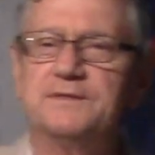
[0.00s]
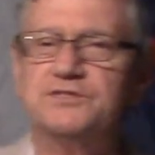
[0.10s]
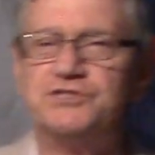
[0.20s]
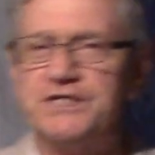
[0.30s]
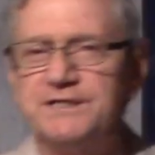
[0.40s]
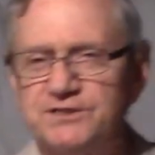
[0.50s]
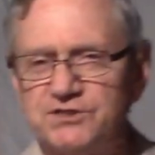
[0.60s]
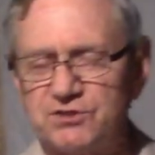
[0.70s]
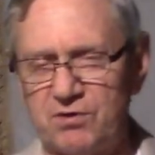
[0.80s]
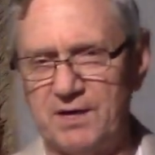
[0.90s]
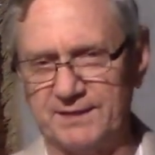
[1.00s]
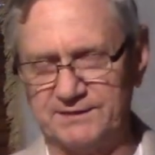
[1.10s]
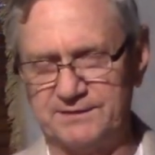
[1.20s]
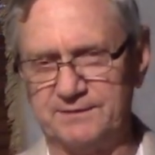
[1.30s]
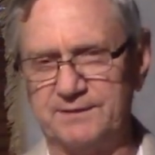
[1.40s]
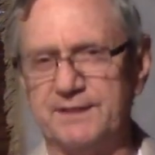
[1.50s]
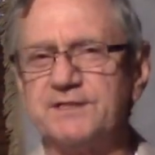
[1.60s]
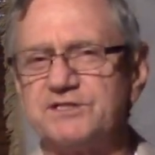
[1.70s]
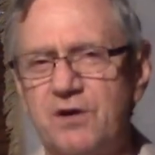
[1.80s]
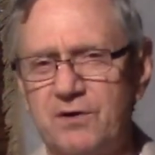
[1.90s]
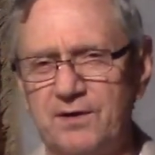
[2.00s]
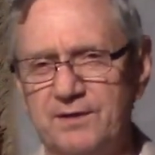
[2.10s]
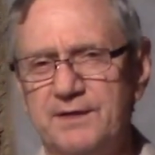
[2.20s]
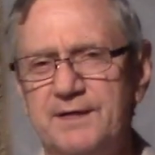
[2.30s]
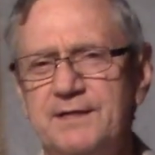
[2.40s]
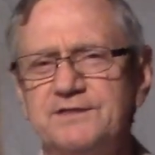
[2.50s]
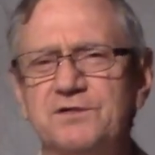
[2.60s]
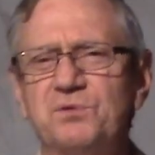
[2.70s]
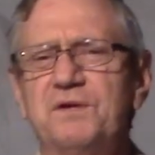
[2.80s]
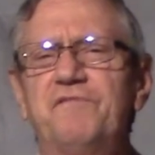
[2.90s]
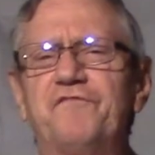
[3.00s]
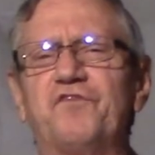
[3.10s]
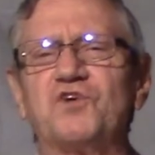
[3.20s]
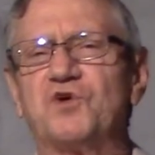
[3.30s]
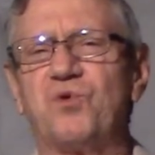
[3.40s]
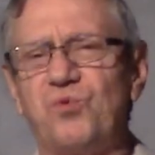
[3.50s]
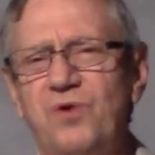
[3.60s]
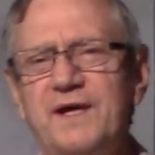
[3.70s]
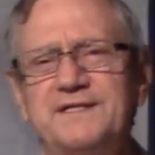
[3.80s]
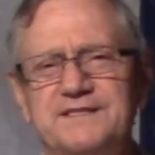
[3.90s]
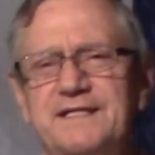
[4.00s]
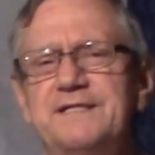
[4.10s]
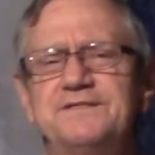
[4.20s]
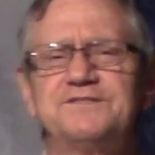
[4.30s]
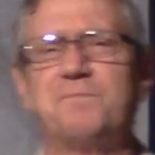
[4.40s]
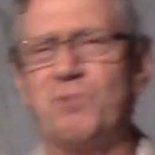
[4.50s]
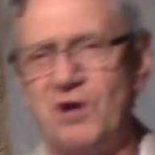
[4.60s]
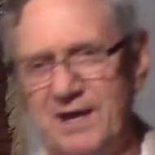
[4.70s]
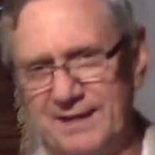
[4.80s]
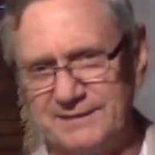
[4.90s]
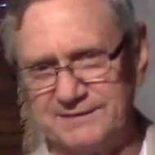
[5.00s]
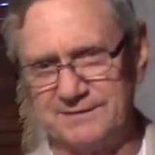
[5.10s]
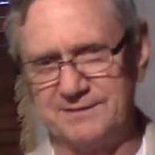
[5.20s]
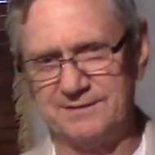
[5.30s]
Jesus Christ in his heart. To live for Christ is the prize.